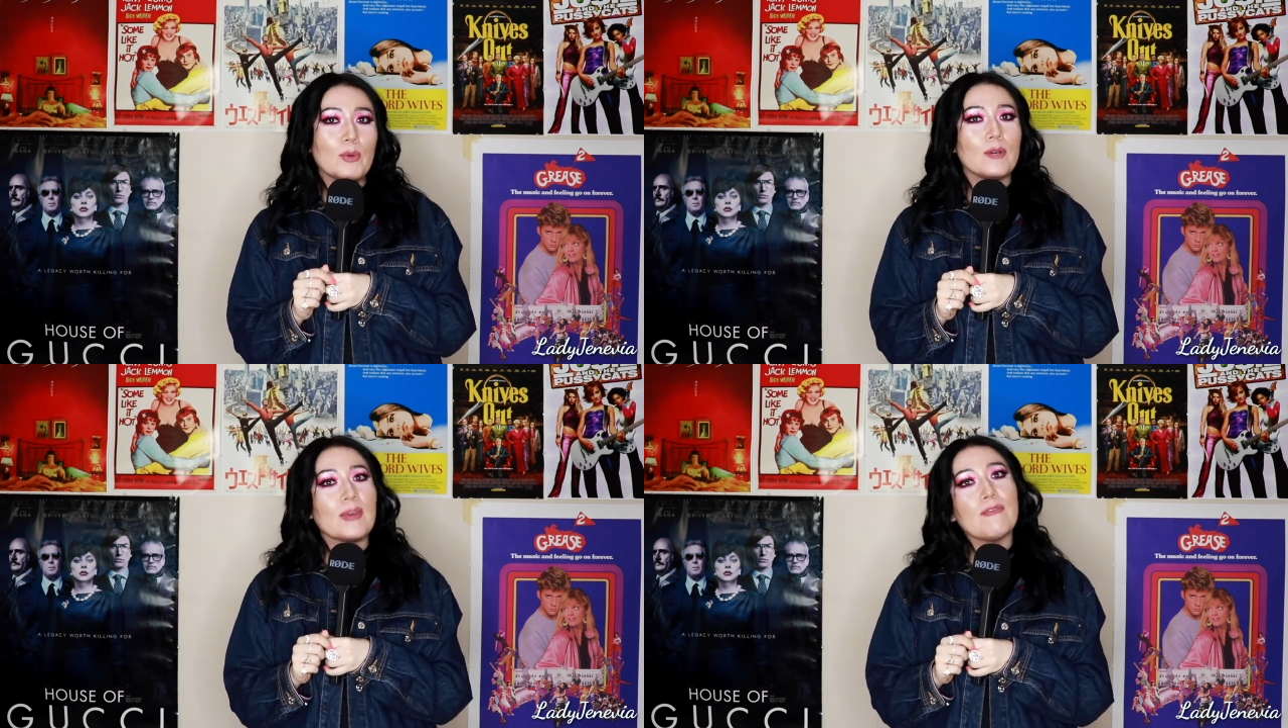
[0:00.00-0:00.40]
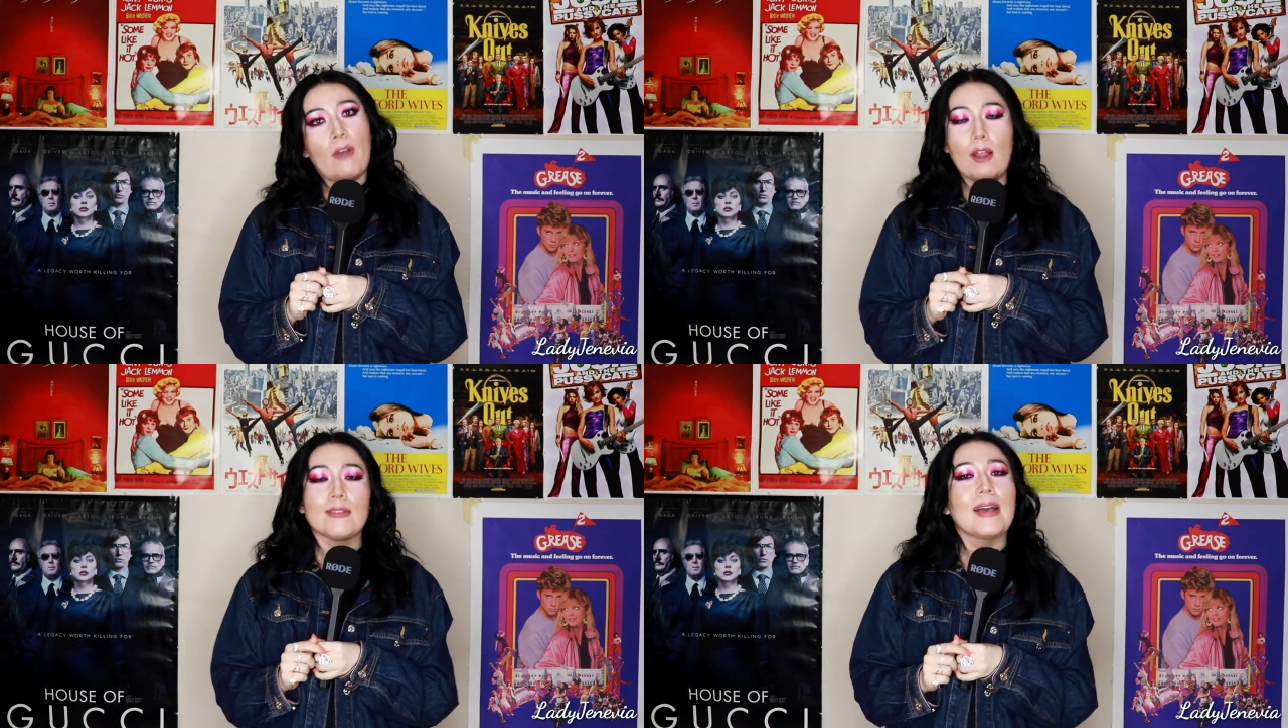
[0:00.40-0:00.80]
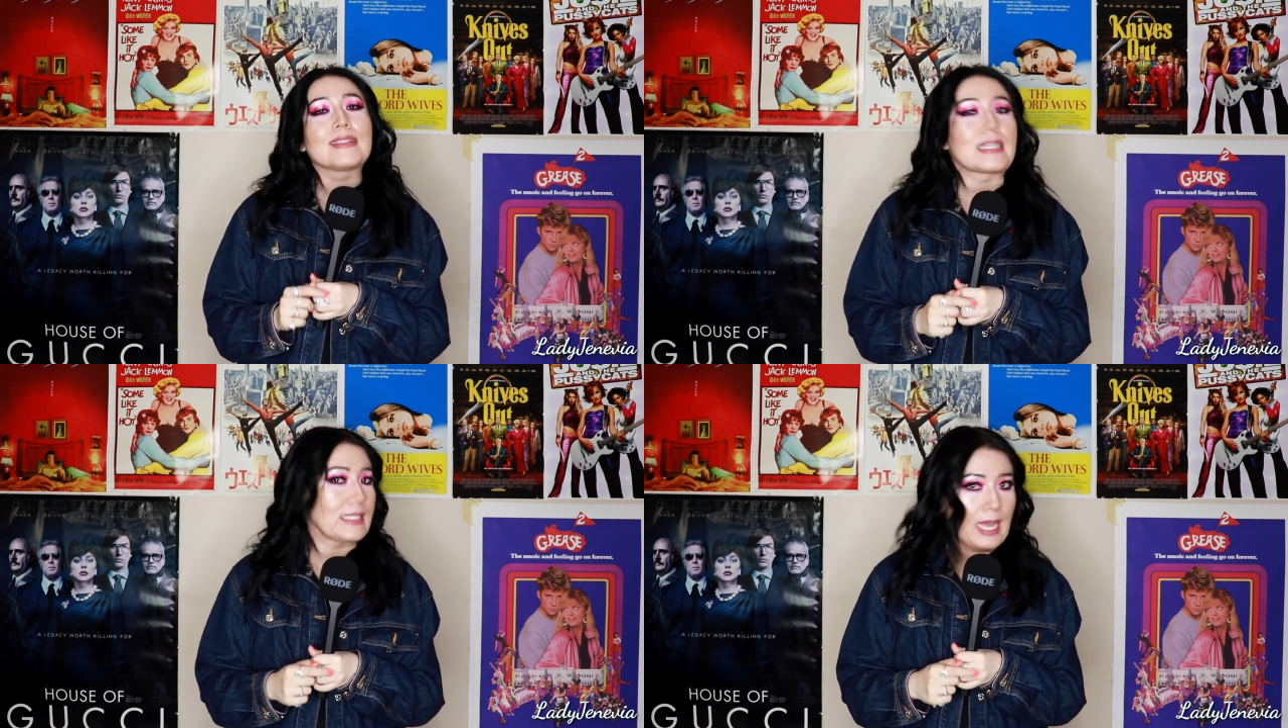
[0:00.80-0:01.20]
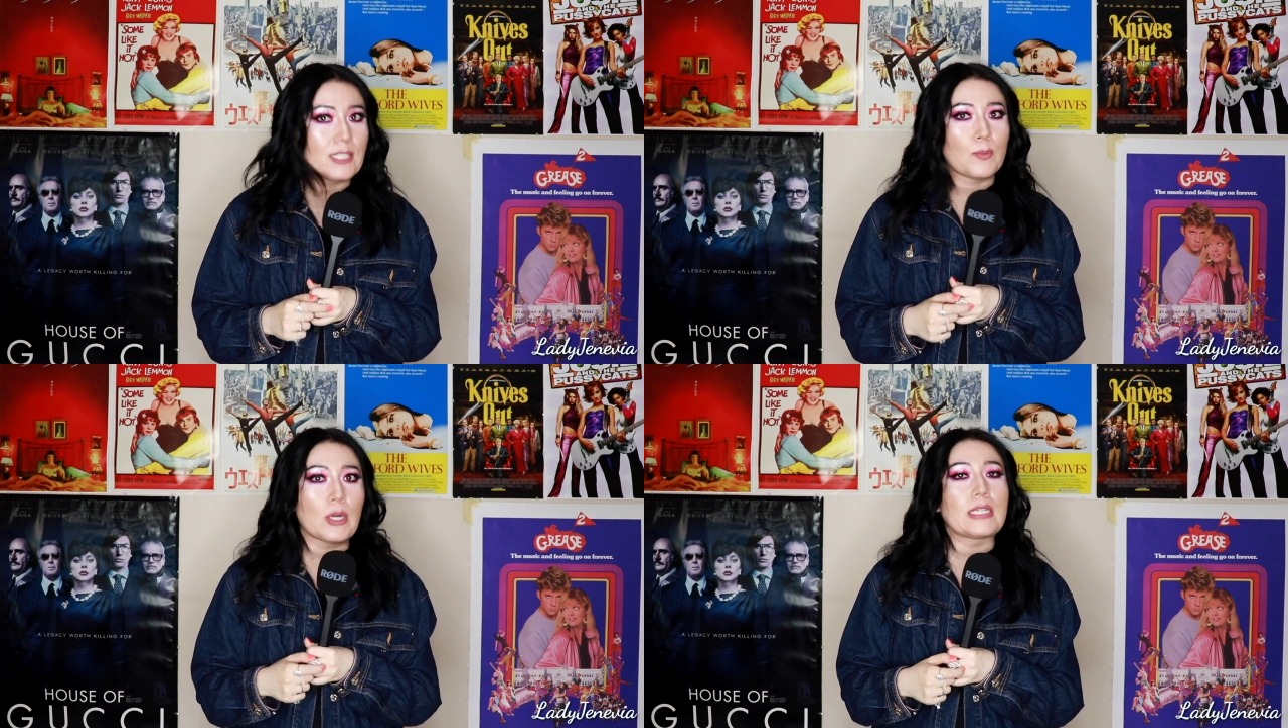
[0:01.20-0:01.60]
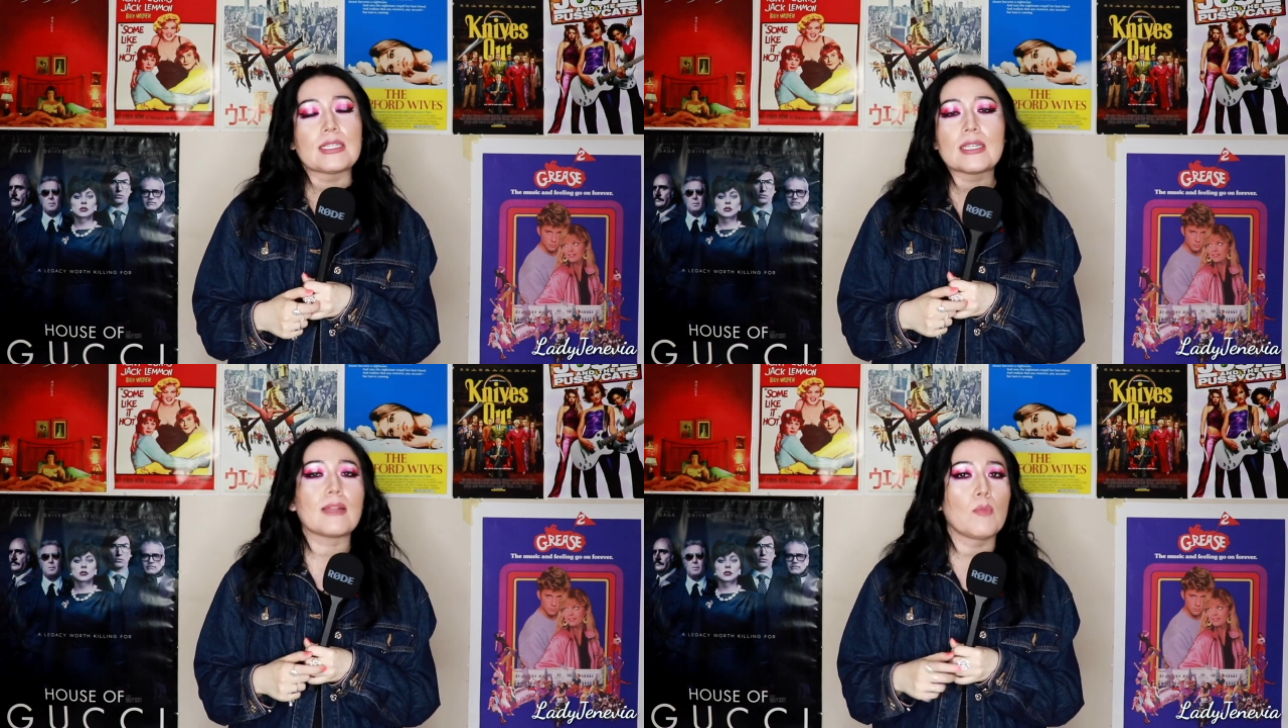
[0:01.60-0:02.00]
will be far less
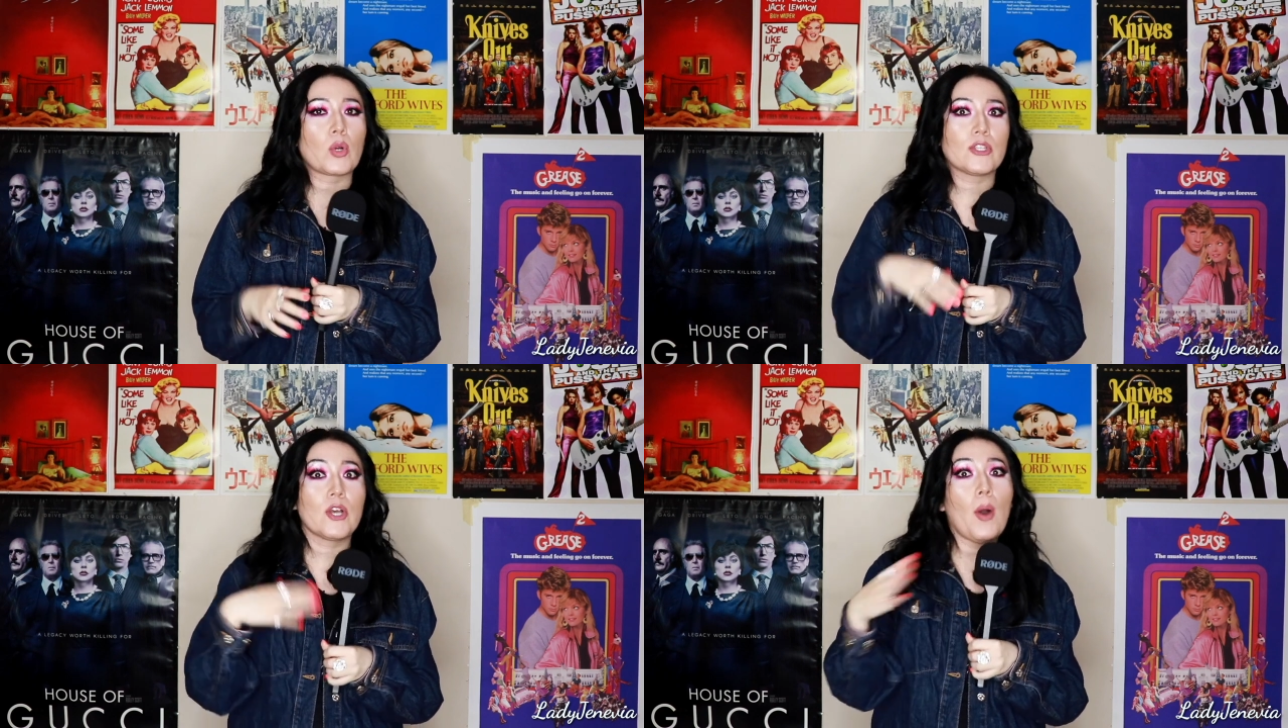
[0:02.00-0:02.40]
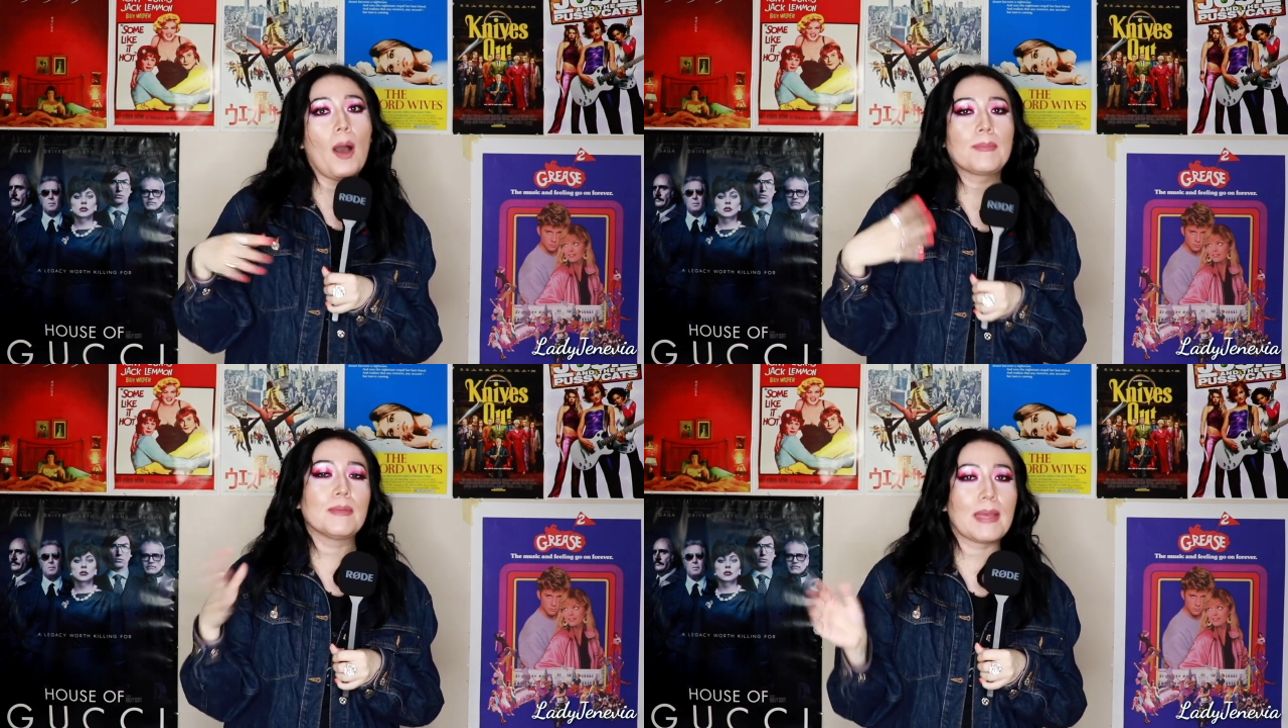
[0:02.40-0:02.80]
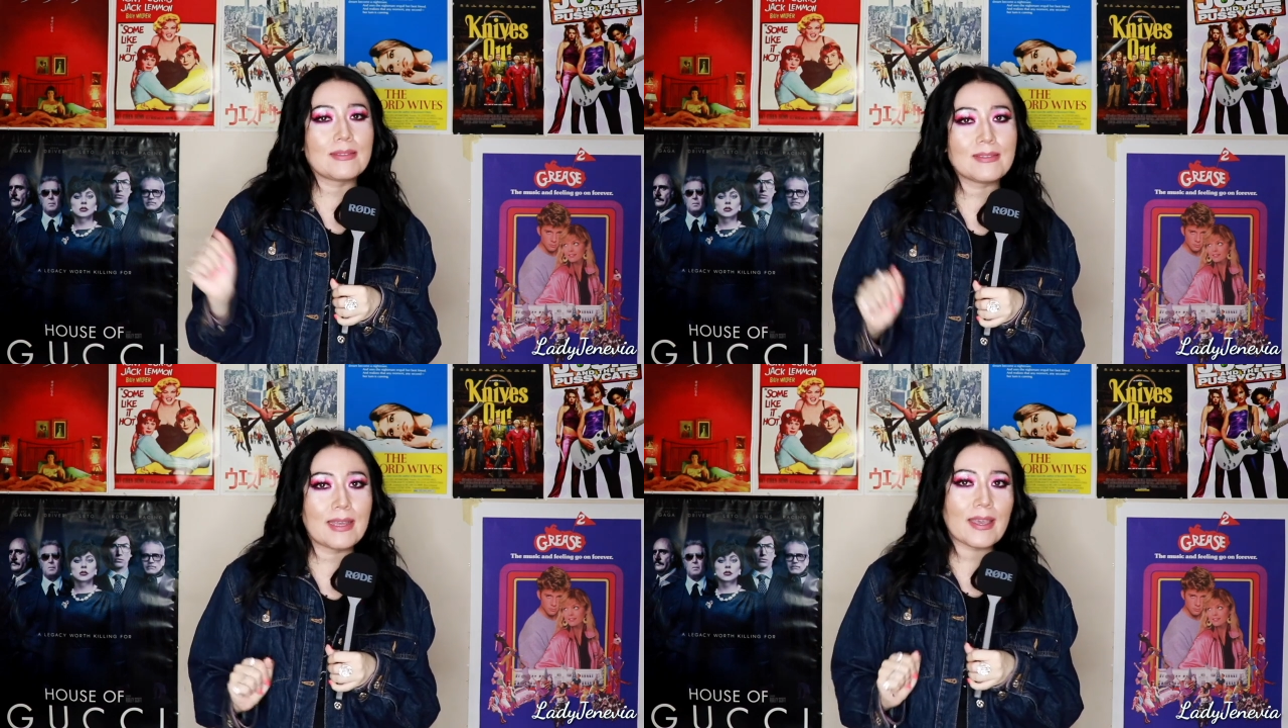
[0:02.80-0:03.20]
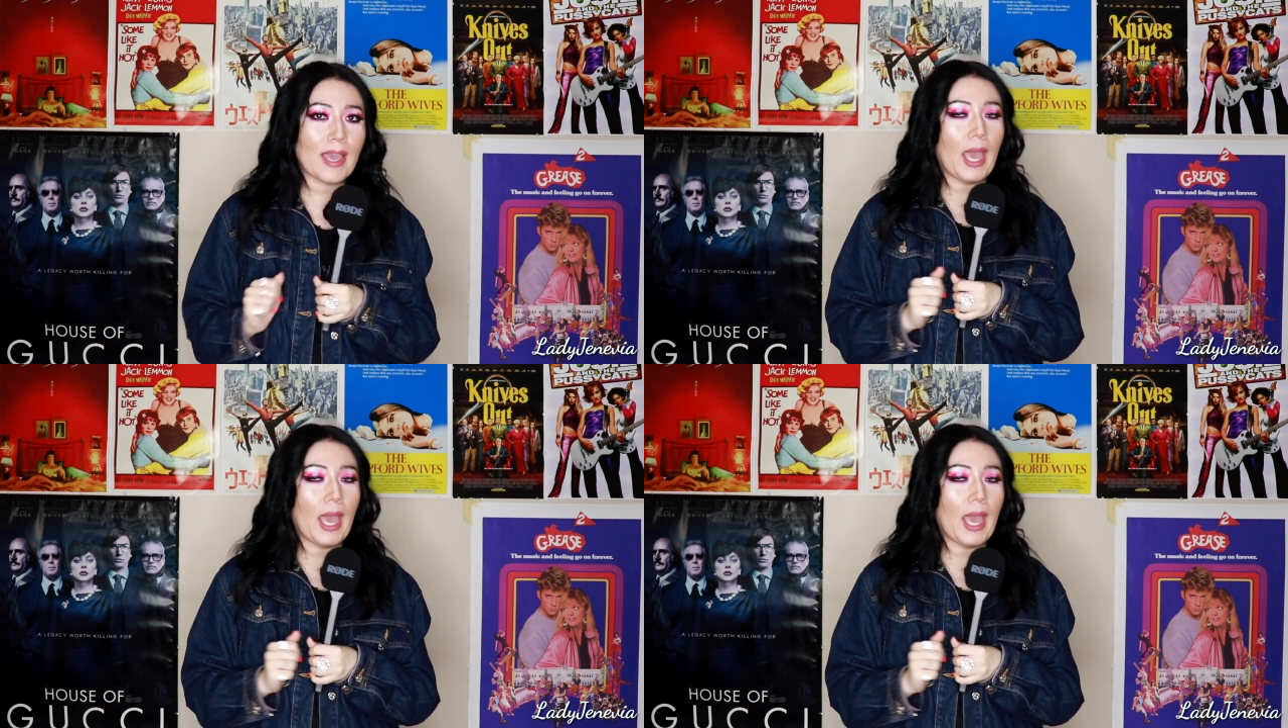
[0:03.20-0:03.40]
exasperated and more so optimistic,